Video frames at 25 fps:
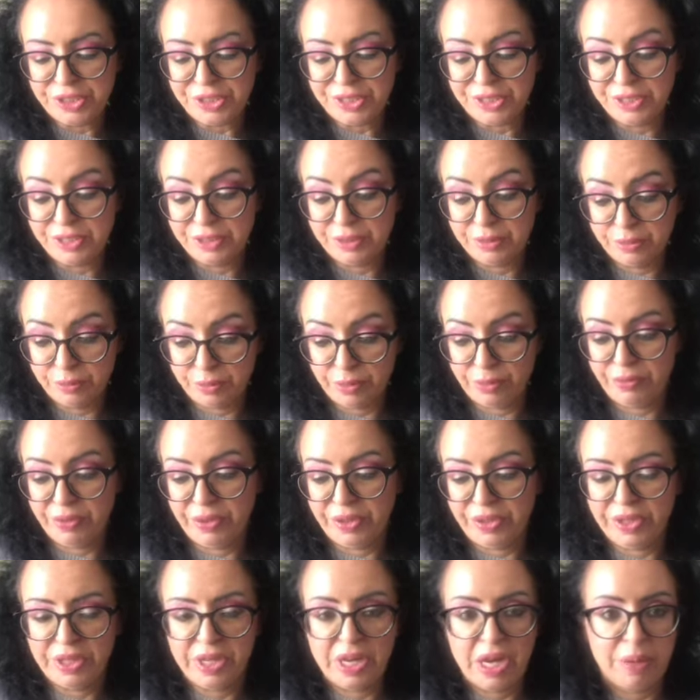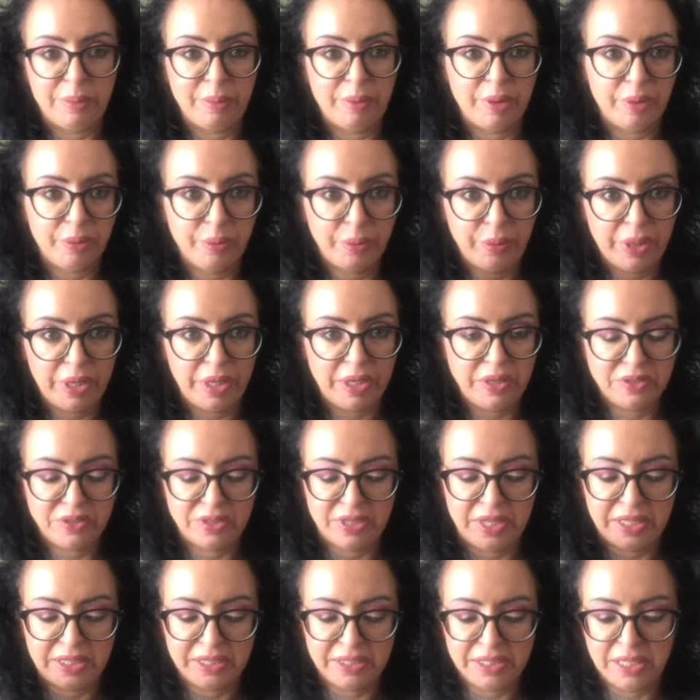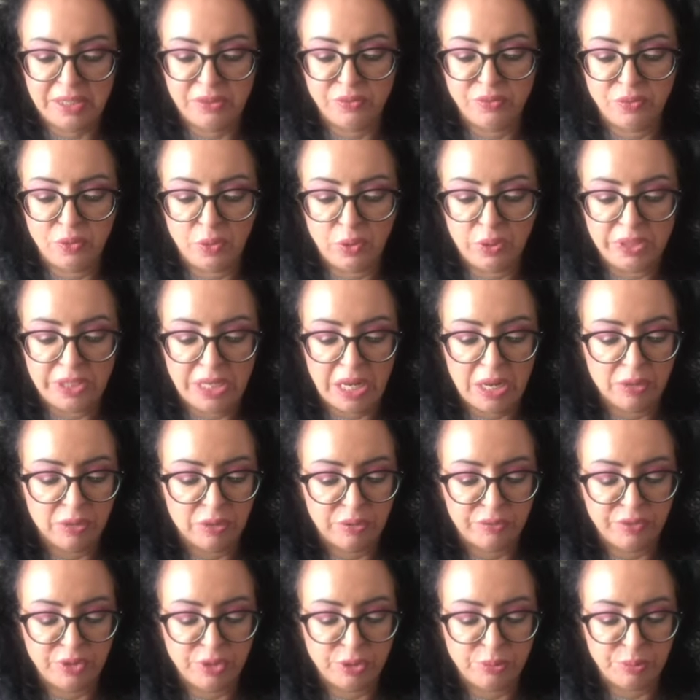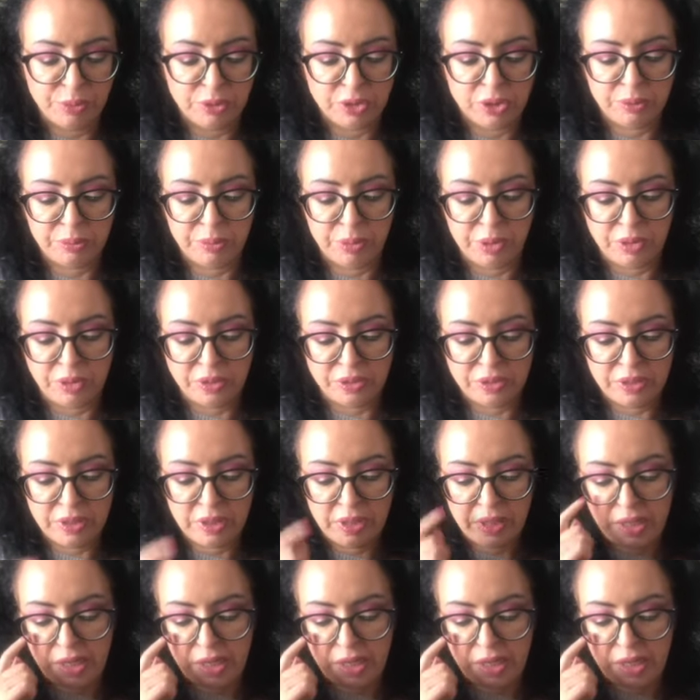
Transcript: it within the coming weeks and then roll it out of this project because